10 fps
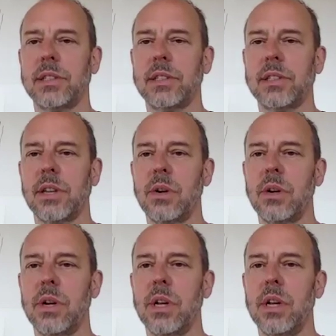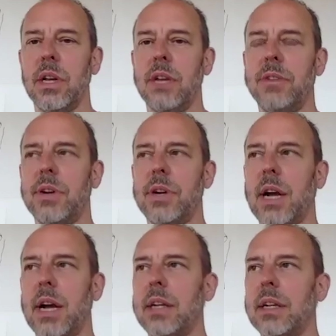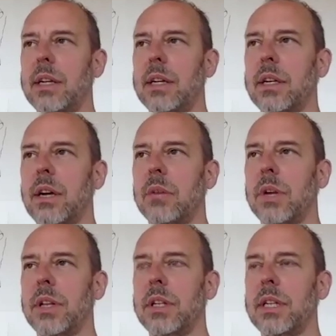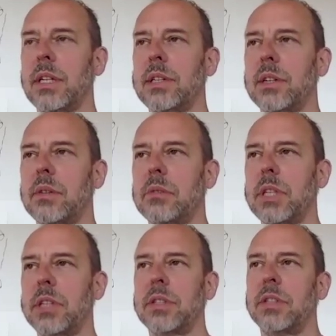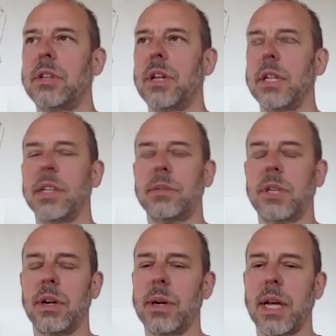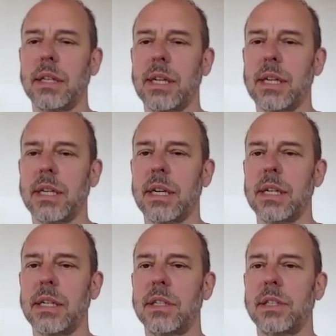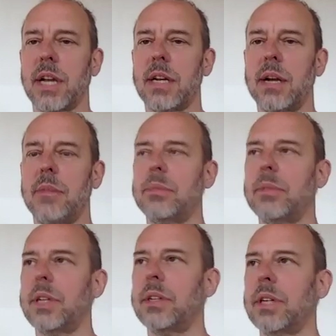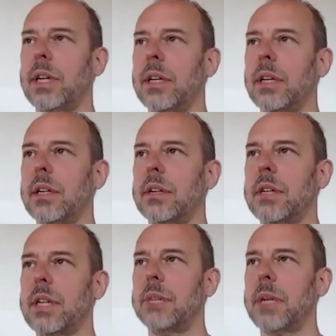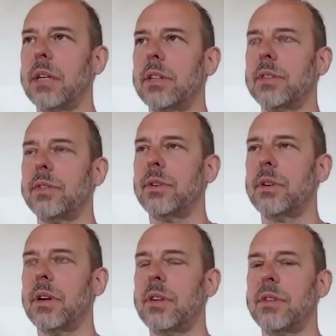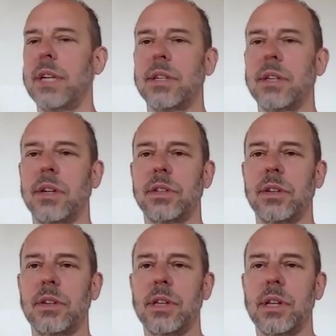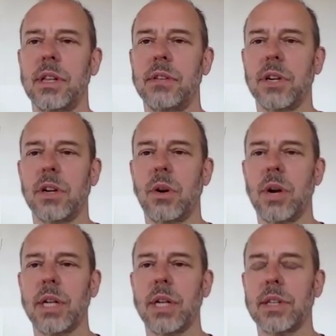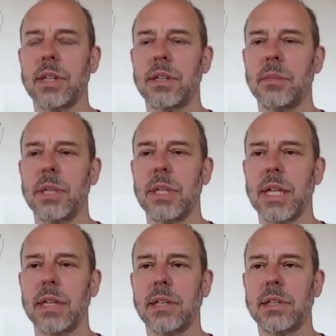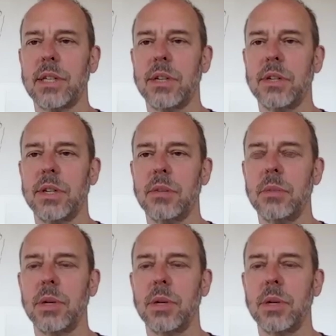So if you're not on one of the lists, or at least go to Analytica and sign up, then you'll get emails for our events and also the recordings, and then there'll be links to YouTube.